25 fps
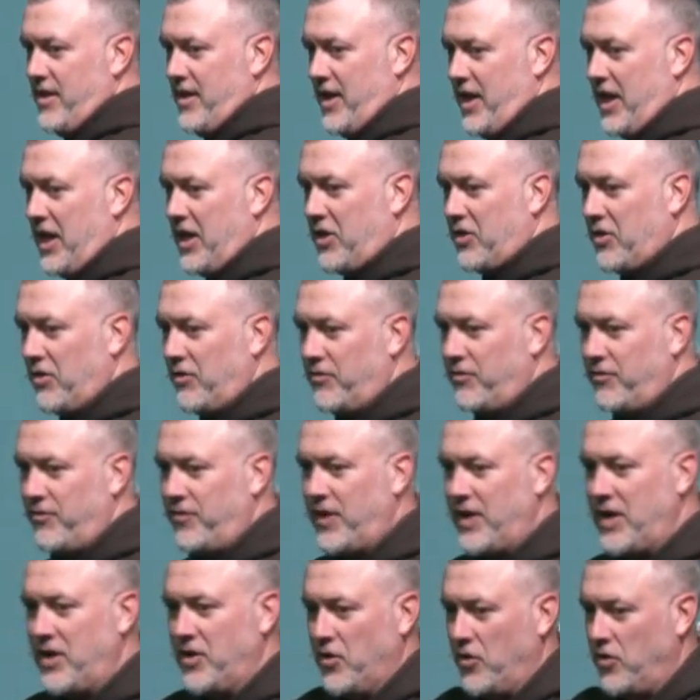he could
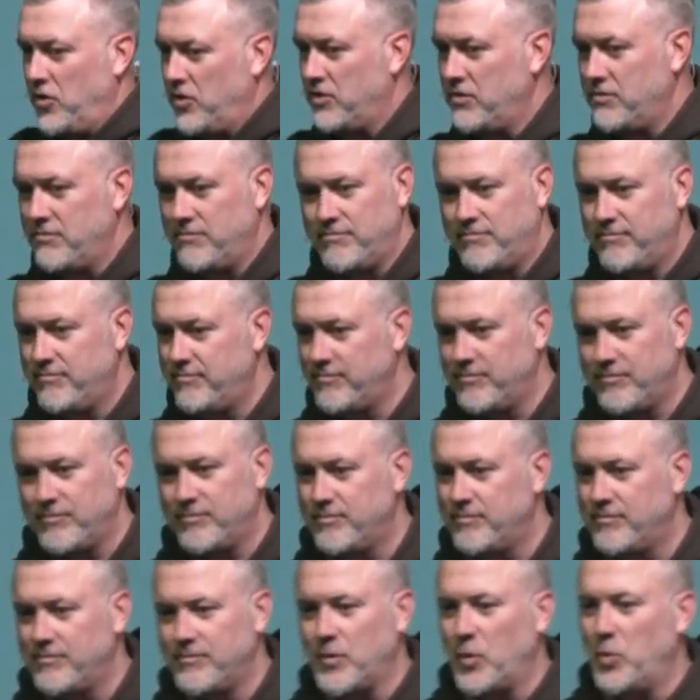feel,
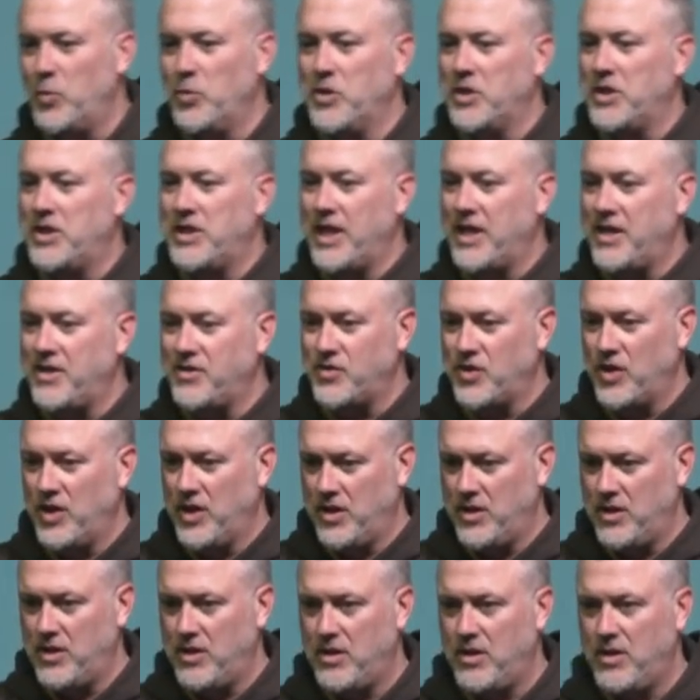only days
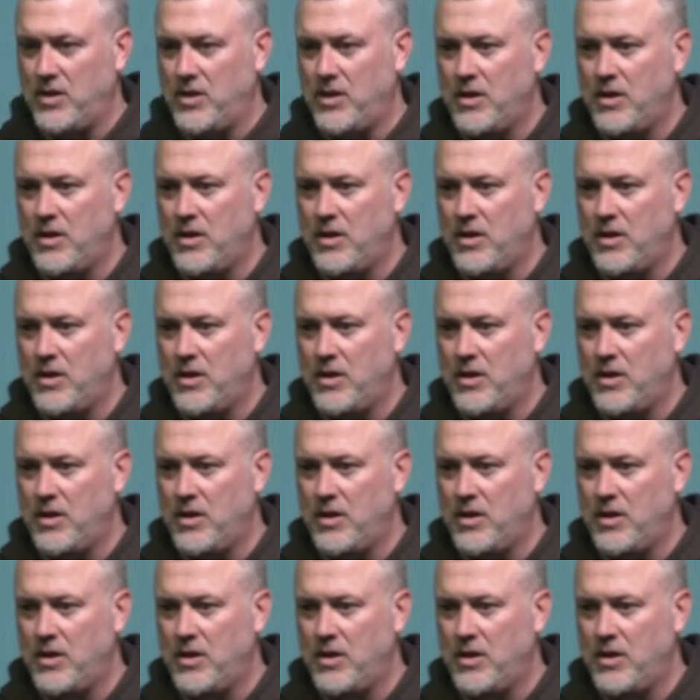in,